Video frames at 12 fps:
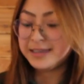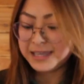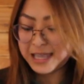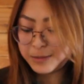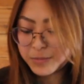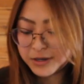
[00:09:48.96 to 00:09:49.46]

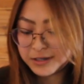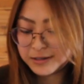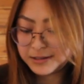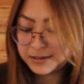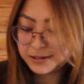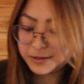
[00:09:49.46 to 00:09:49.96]
Hey bud.
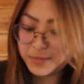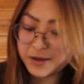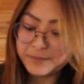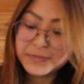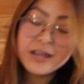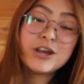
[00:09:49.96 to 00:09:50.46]

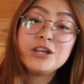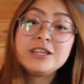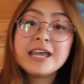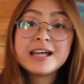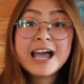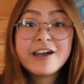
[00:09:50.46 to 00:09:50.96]

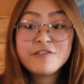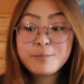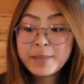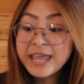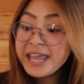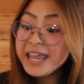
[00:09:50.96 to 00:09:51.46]
They'll
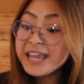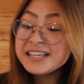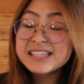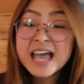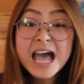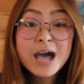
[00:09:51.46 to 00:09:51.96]
have
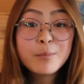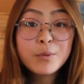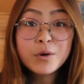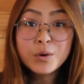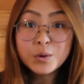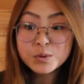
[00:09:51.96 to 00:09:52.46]
peas,
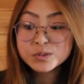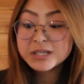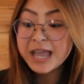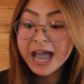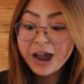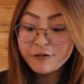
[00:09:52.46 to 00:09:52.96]
apples,
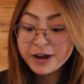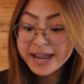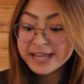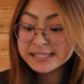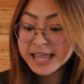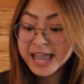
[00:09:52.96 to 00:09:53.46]

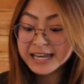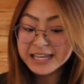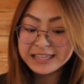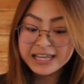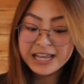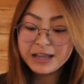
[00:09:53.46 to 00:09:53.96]
carrots,
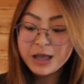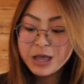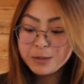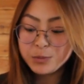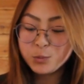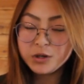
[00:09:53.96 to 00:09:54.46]
anything,
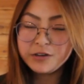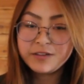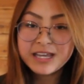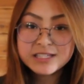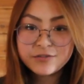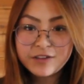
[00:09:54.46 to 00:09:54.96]
but one of
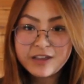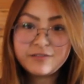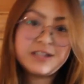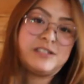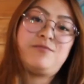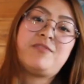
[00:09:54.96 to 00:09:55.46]
his
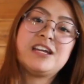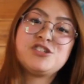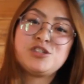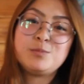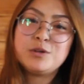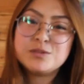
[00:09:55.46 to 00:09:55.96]
favourite
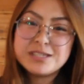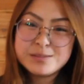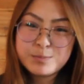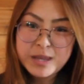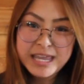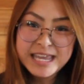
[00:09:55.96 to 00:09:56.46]
vegetables
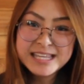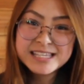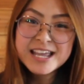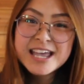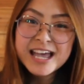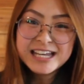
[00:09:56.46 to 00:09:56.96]
is
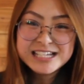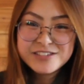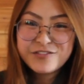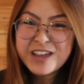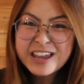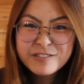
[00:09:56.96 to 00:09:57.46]
peas, and
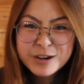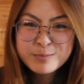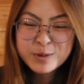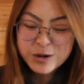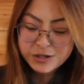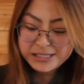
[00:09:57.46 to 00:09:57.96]
his
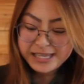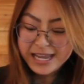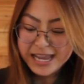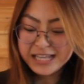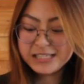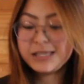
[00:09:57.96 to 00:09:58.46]
favourite bugs
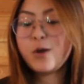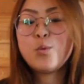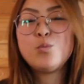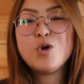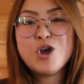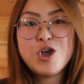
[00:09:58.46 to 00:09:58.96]
is
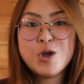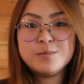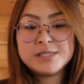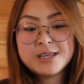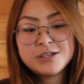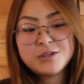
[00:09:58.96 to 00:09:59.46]

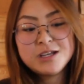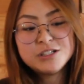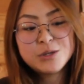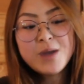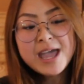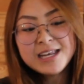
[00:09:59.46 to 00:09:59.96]
worms. So
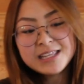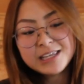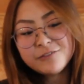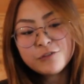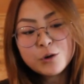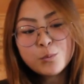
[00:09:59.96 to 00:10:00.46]
he'll do
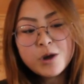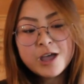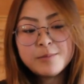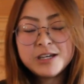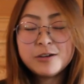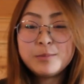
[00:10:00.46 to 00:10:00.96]
anything for a
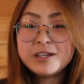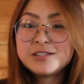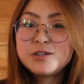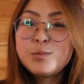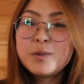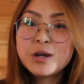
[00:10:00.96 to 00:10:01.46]
worm and he'll be
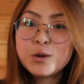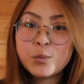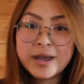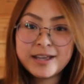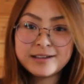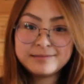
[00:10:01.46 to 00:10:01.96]
super quick.